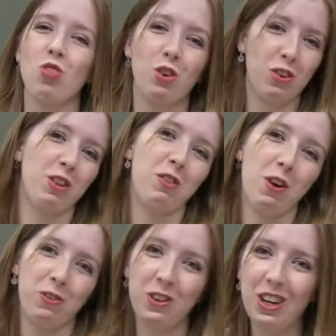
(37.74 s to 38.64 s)
you're in the
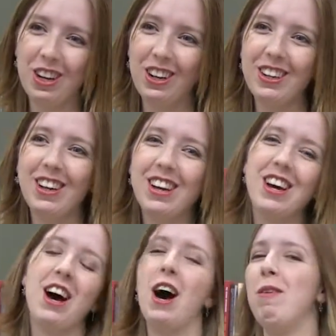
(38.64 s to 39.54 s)
wrong field.
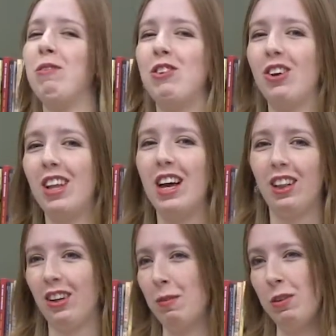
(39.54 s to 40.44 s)
If you don't
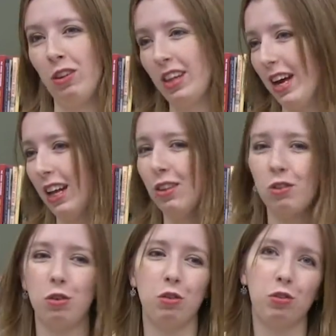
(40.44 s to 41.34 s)
like learning about new
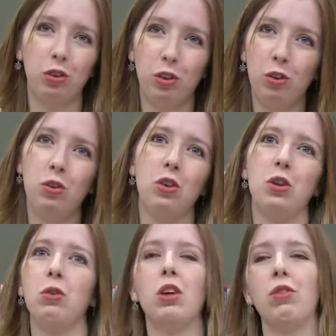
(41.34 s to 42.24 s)
things, new food,
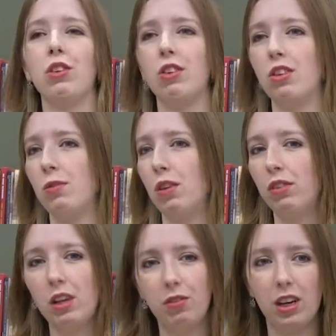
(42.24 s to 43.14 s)
new different systems
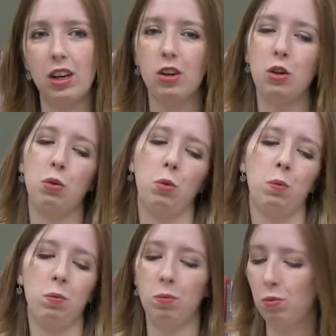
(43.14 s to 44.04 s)
of living, new